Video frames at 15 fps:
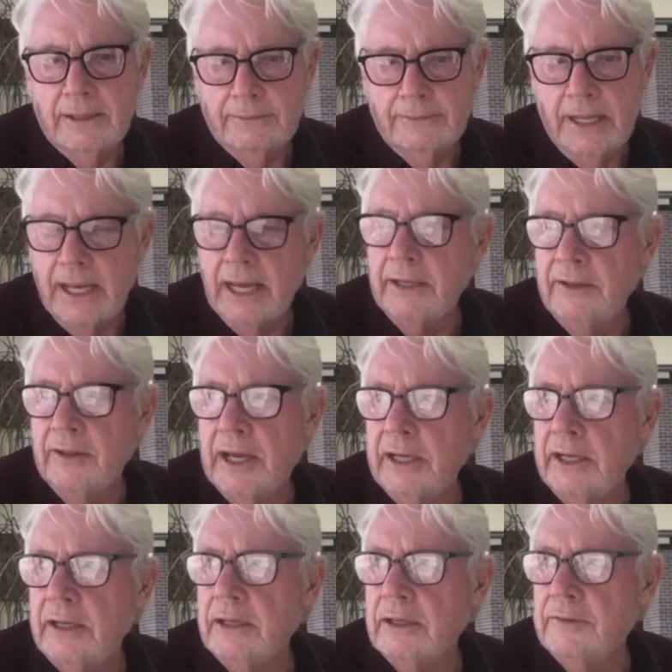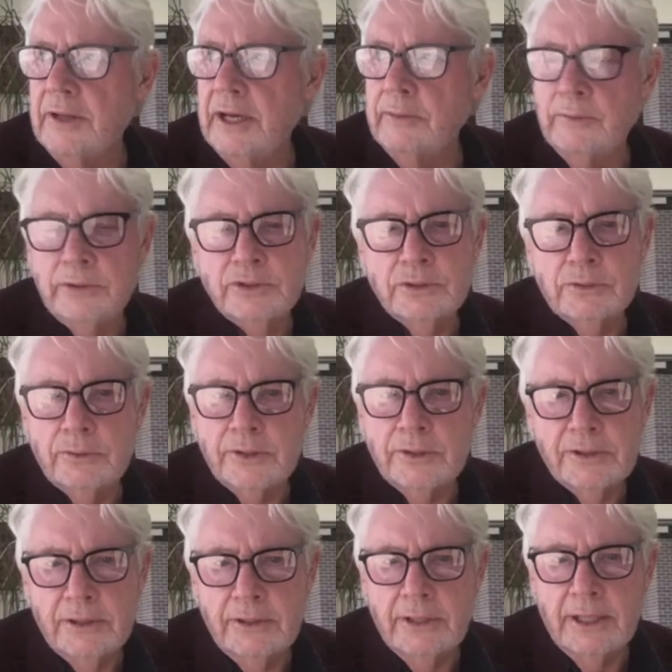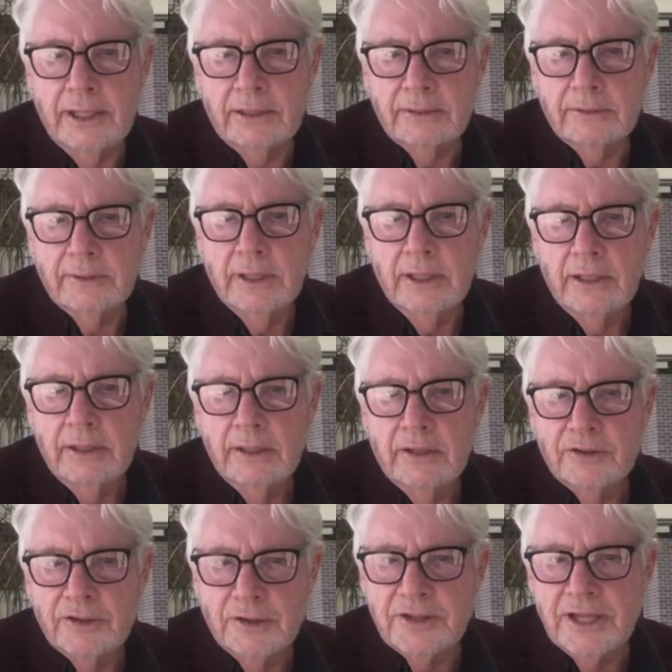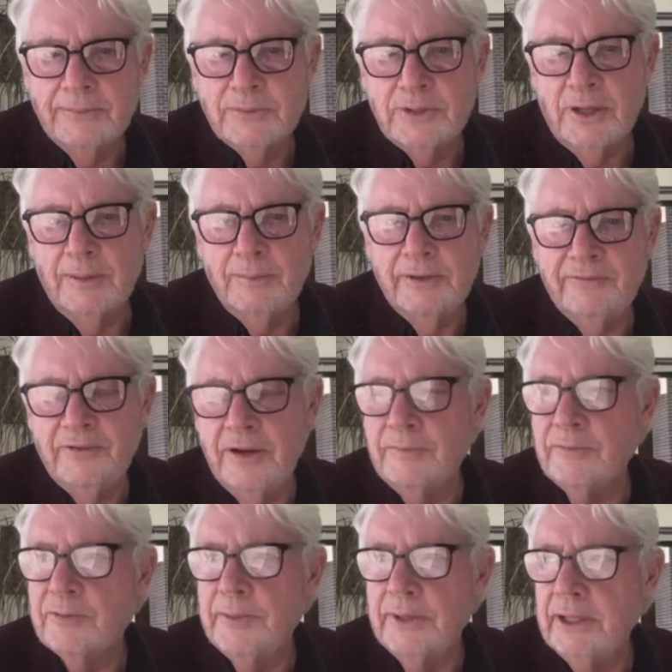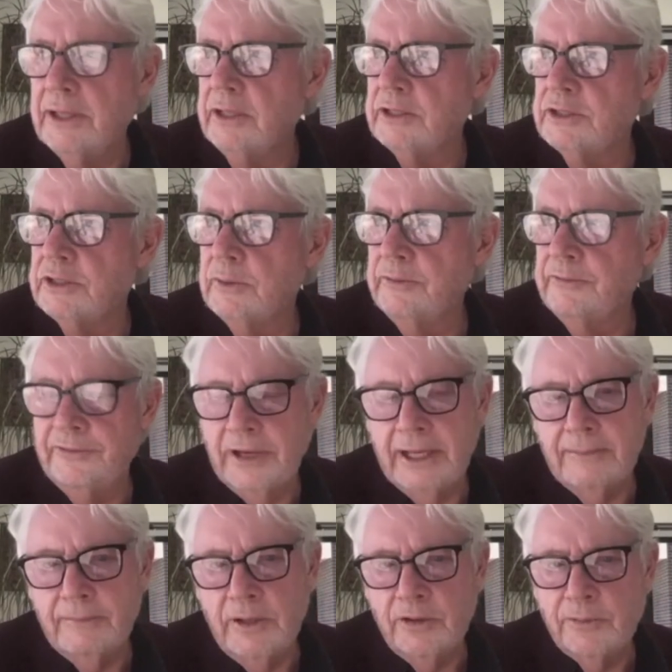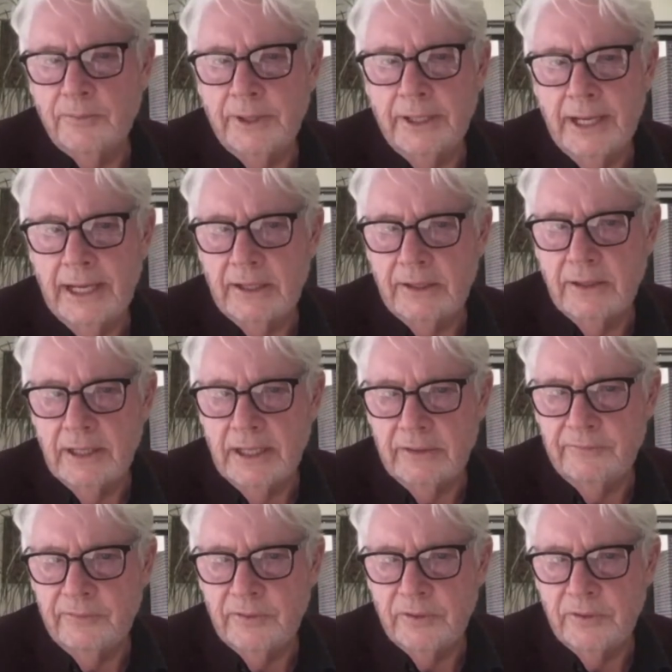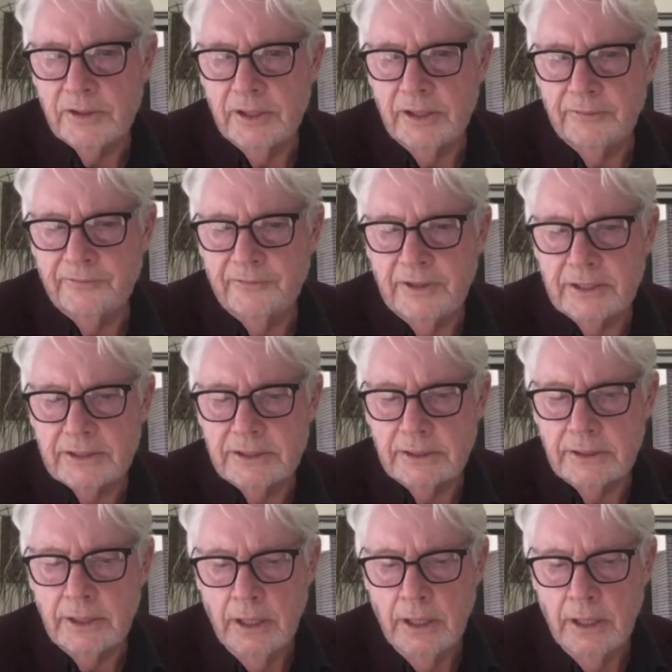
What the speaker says: and they rejoice in that. So sometime if I'm speaking to a family who's been adversely affected,